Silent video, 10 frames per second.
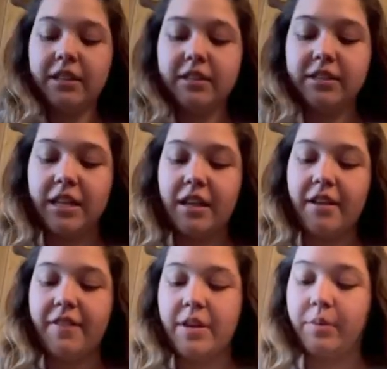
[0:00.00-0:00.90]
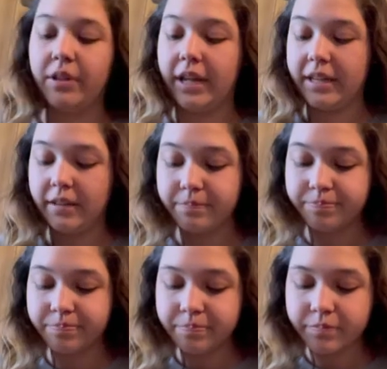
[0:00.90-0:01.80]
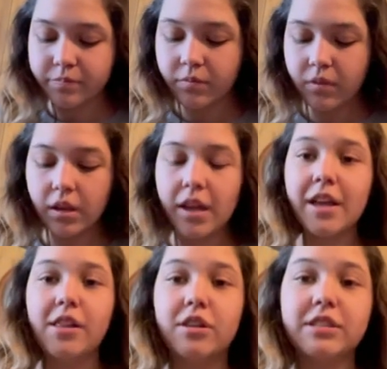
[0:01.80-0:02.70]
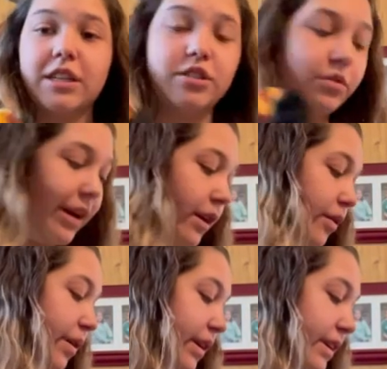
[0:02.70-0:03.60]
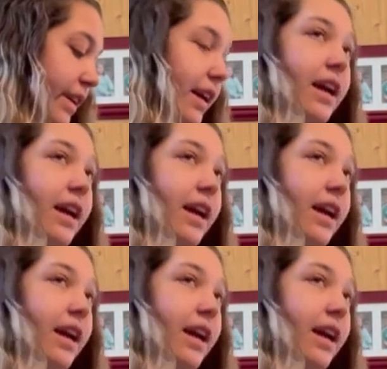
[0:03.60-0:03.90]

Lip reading: to see if he will like it. It looks like it's great quality.